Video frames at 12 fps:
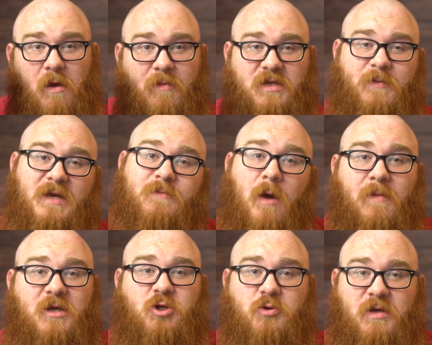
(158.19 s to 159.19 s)
but Spice Bomb
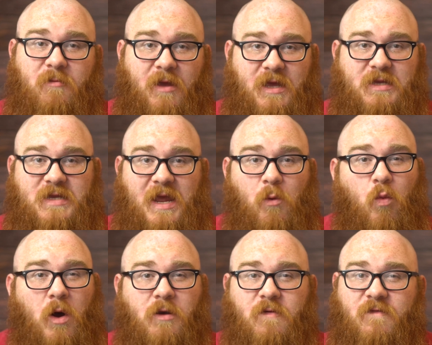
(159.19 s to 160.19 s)
Extreme is a
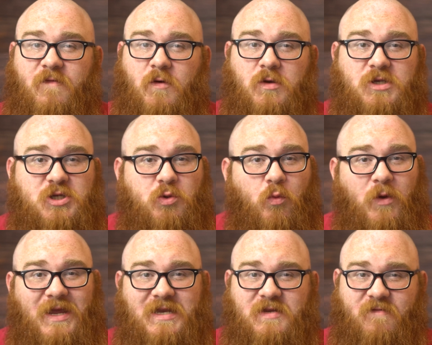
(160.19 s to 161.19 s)
wonderful,
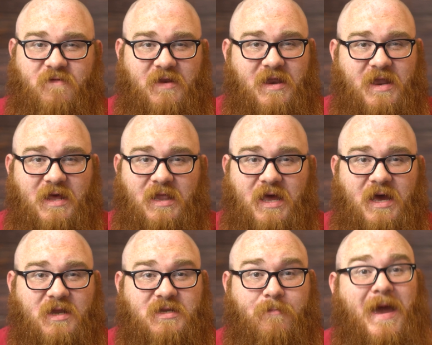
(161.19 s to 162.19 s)
sweet,
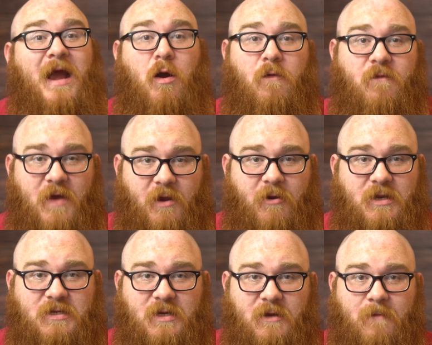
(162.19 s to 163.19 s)
vanilla tobacco
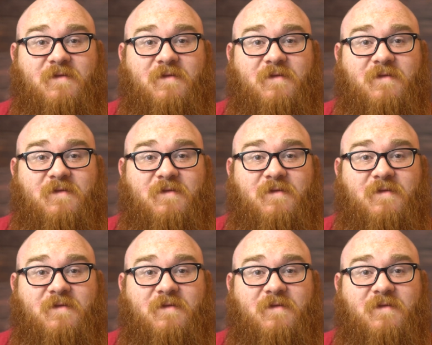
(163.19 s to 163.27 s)
fragrance.